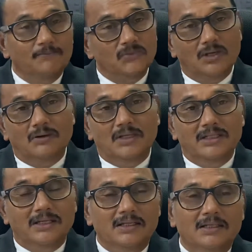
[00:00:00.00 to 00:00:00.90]
They are
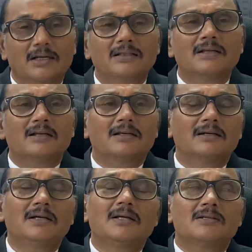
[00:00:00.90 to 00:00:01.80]
clearly in that
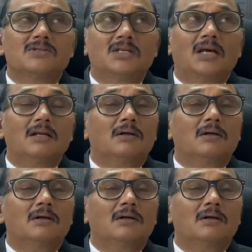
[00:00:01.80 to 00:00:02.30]
Jian